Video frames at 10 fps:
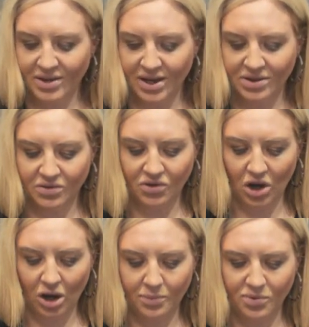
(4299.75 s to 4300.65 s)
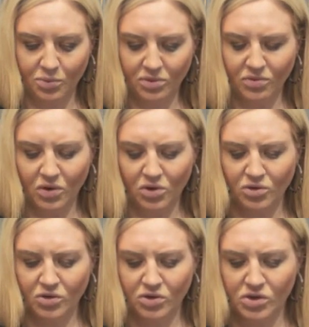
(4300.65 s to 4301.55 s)
Ace of Cups
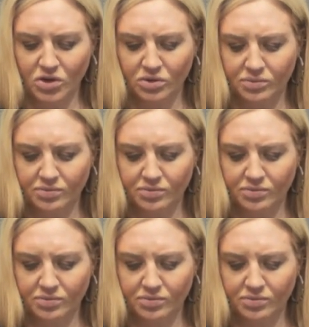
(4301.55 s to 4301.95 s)
reversed.